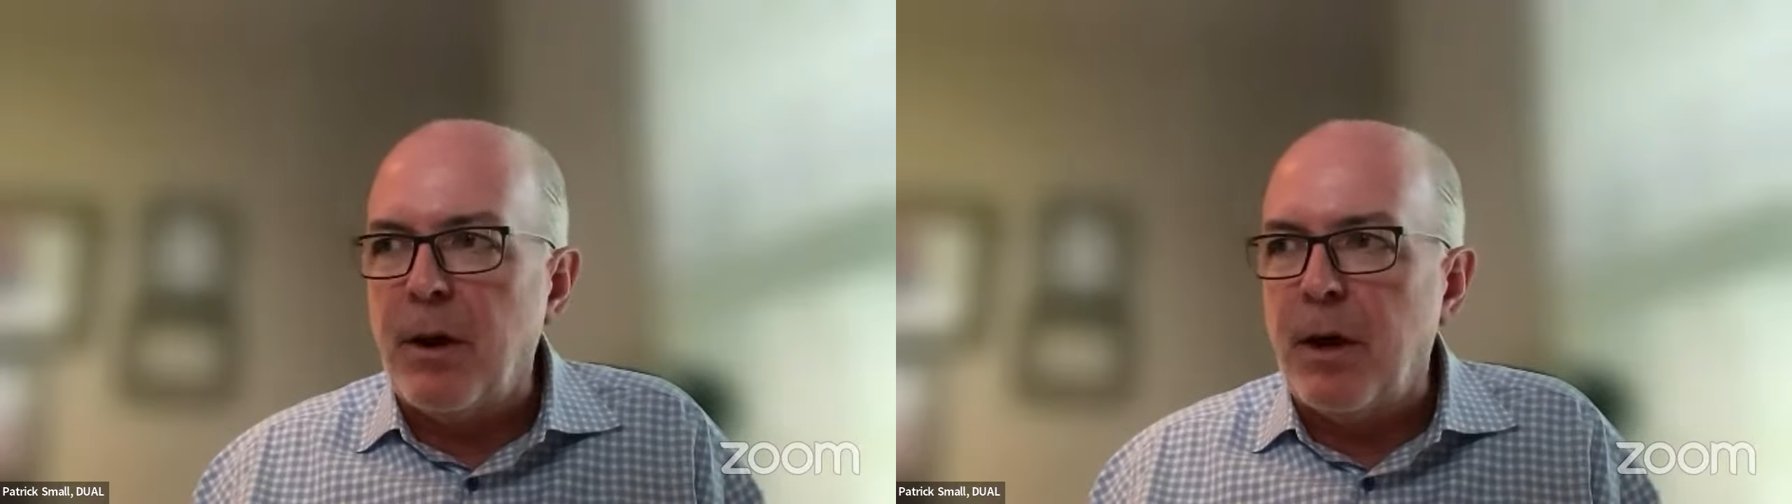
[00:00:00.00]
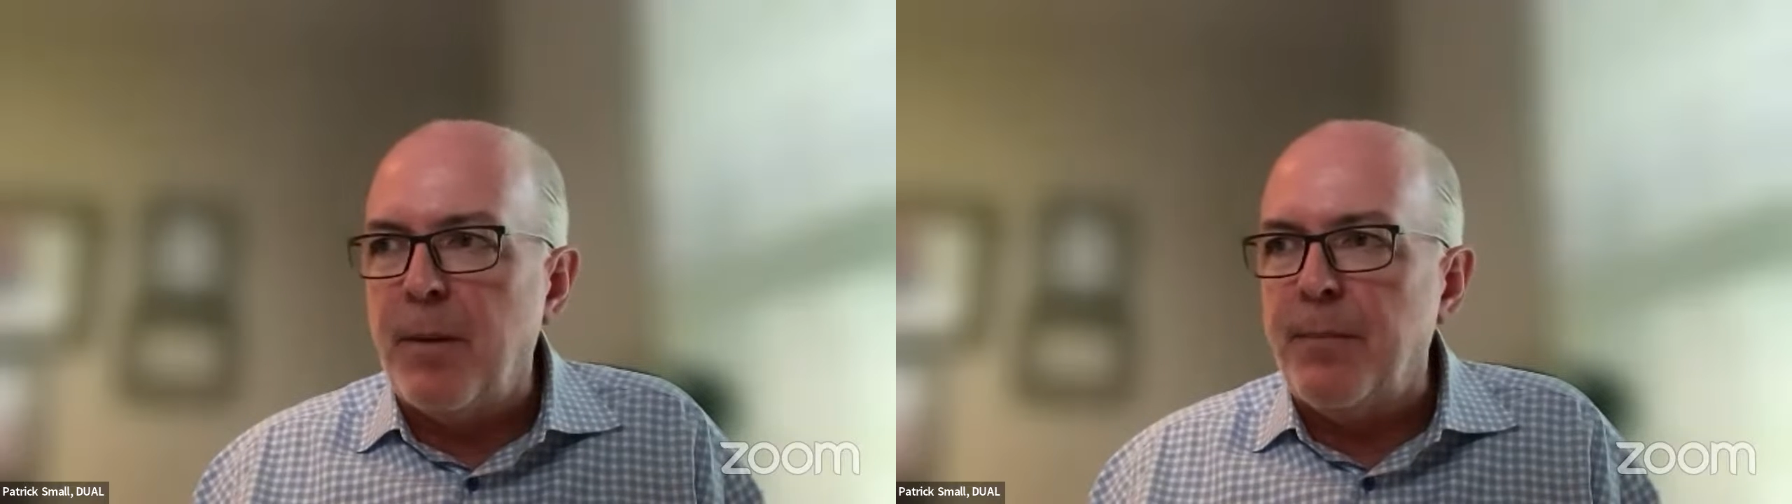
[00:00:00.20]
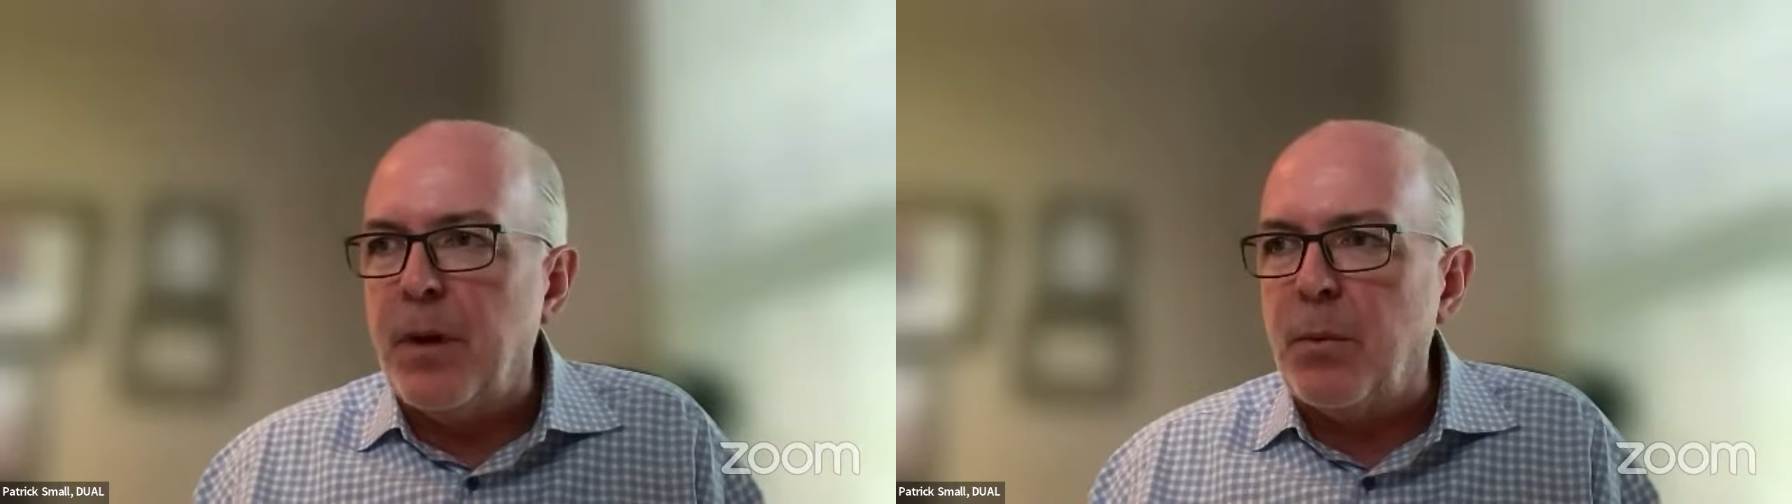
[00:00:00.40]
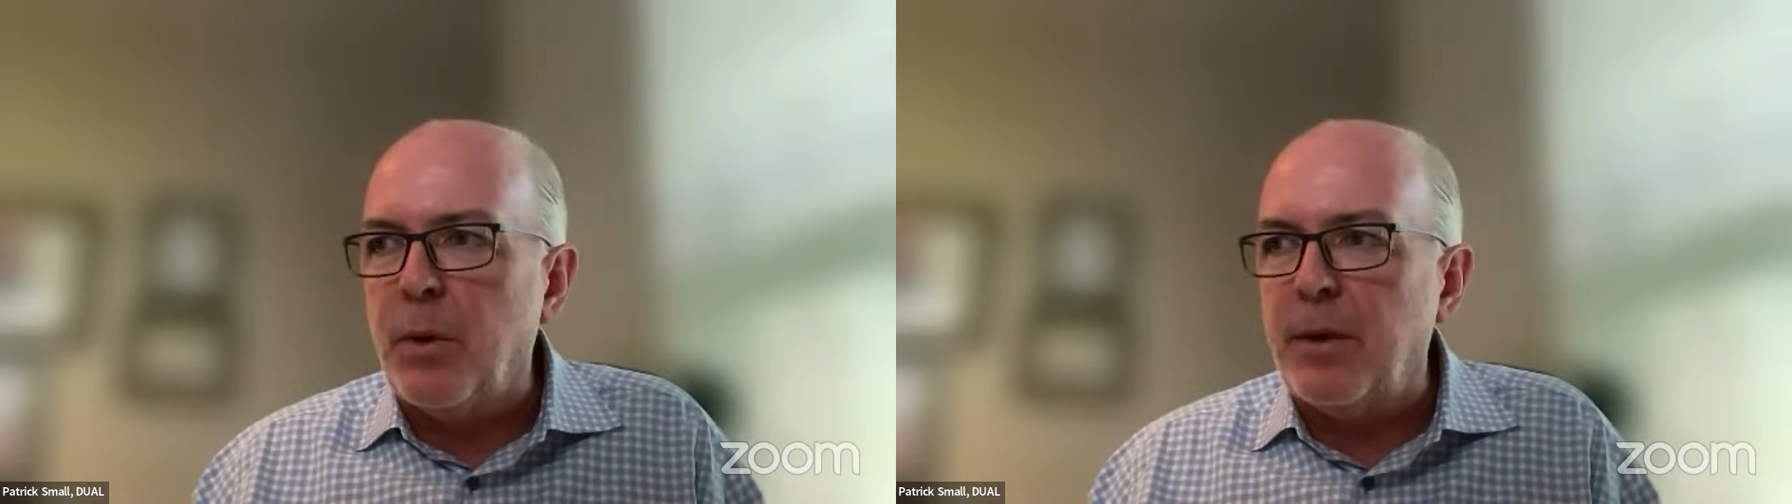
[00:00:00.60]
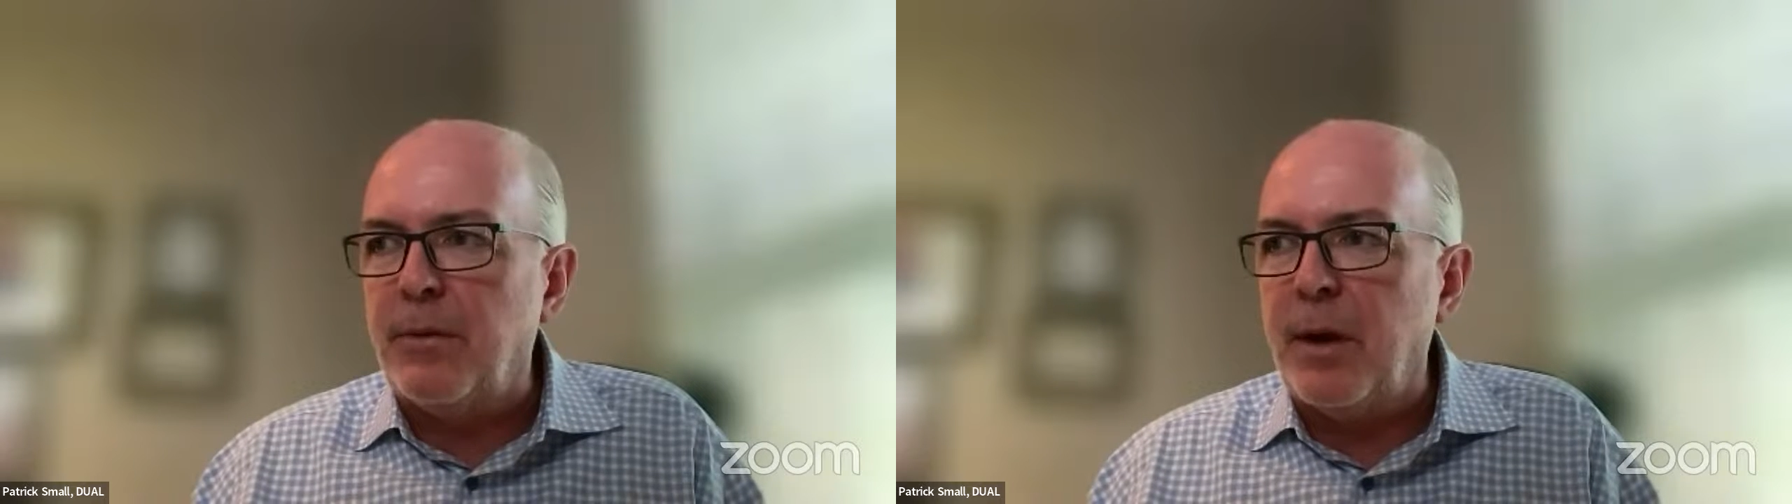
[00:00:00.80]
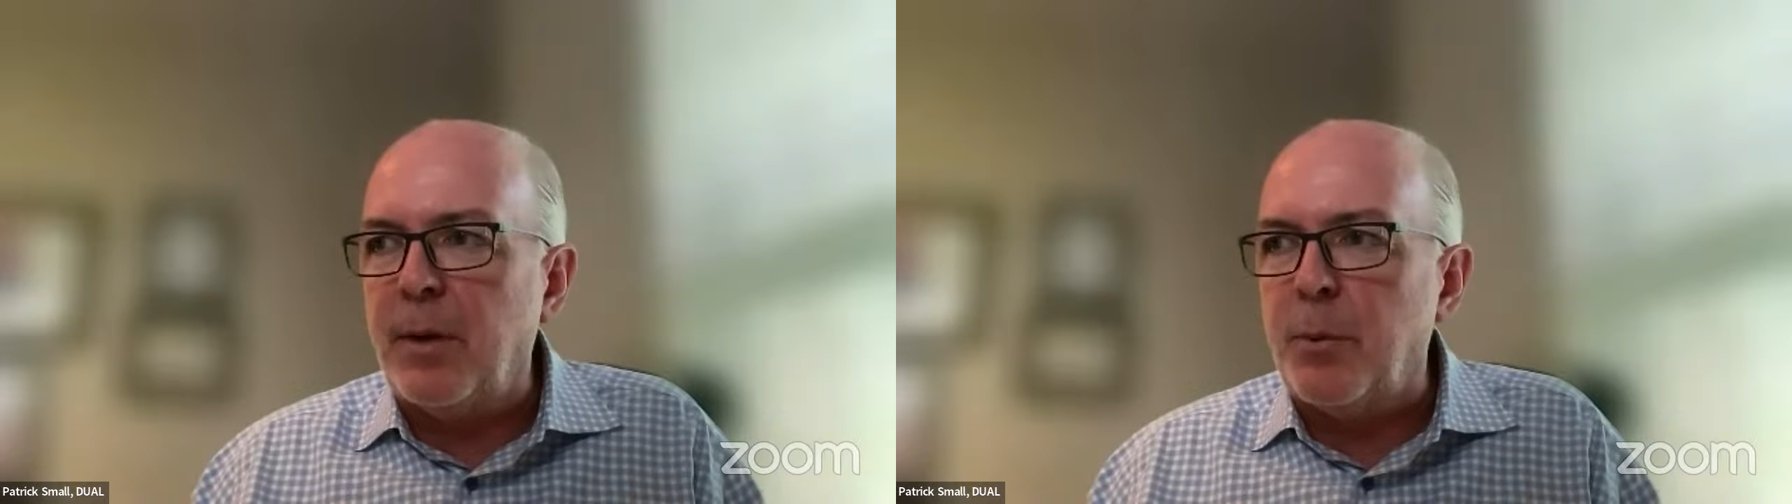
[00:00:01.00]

we're going to take a